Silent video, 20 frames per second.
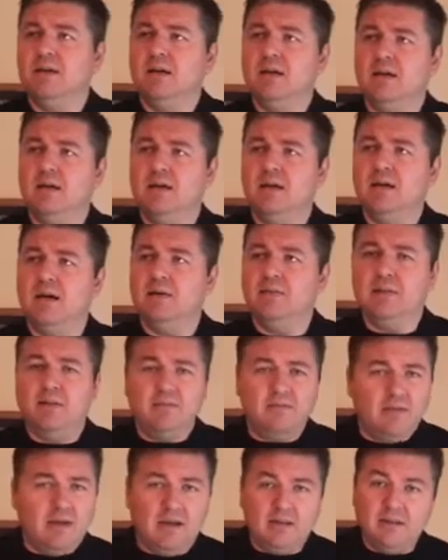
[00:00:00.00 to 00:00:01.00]
I
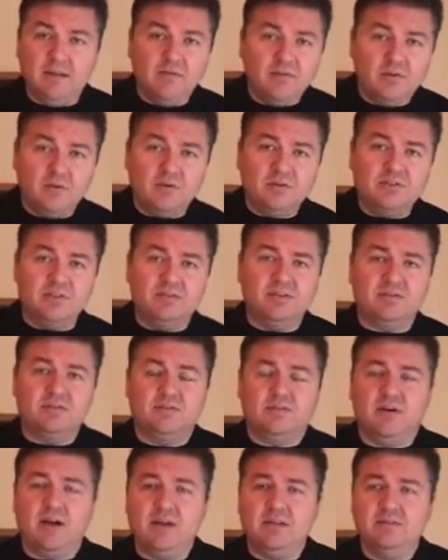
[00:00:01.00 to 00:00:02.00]
love the Lord Jesus
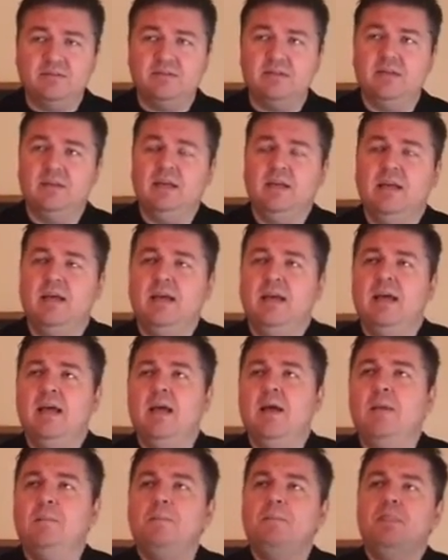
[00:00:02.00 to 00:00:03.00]
Christ.
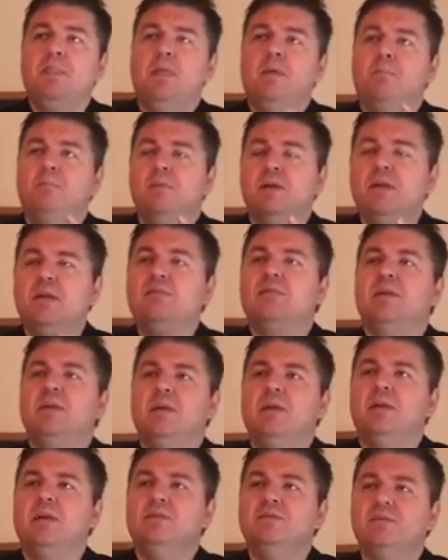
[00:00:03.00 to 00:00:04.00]
But
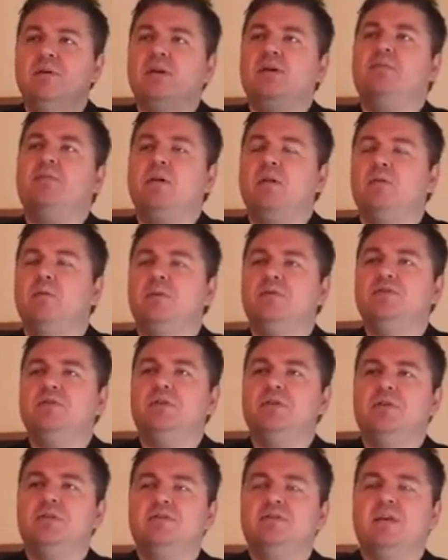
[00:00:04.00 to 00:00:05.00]
even Jerry Falwell Jr.